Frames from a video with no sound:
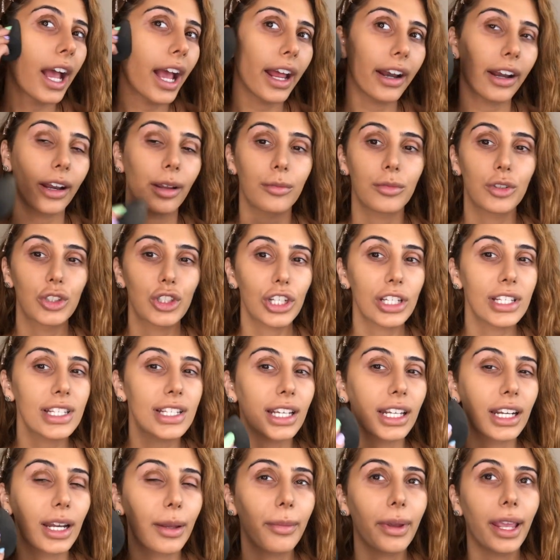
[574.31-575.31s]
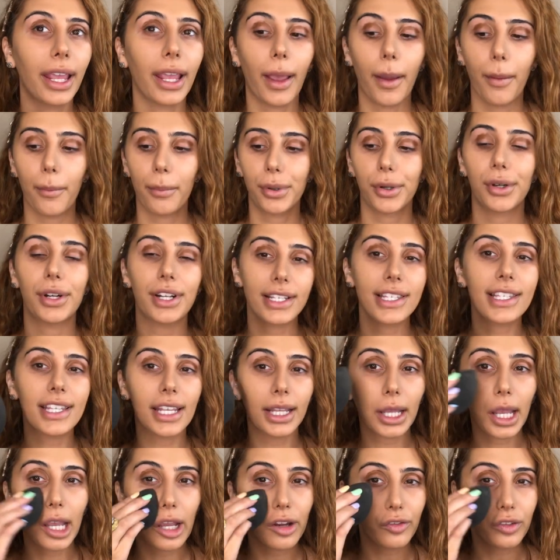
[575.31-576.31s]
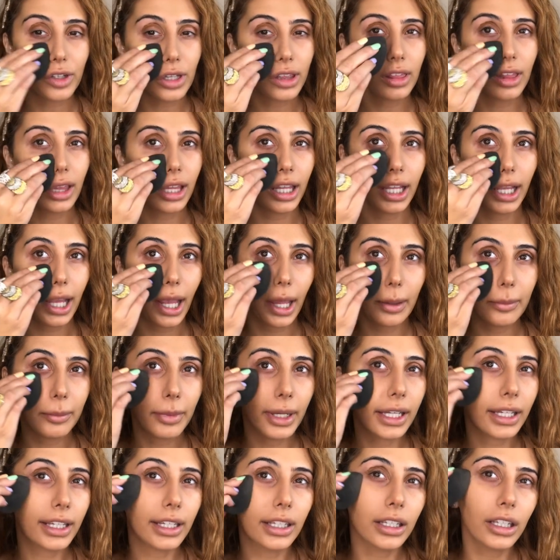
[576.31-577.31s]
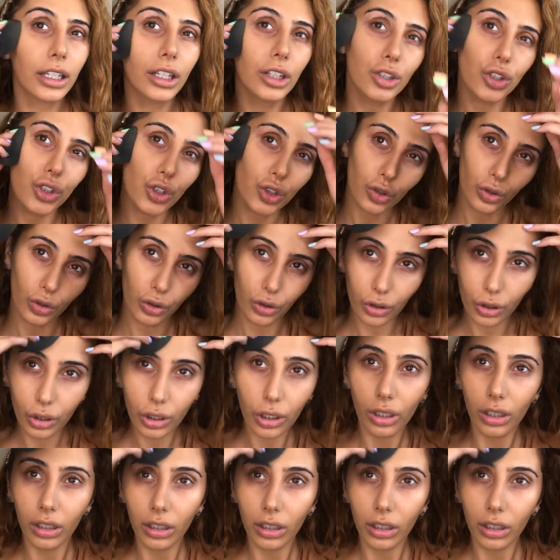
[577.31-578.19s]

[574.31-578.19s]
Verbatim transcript: And I'm just gonna be pressing everything and making sure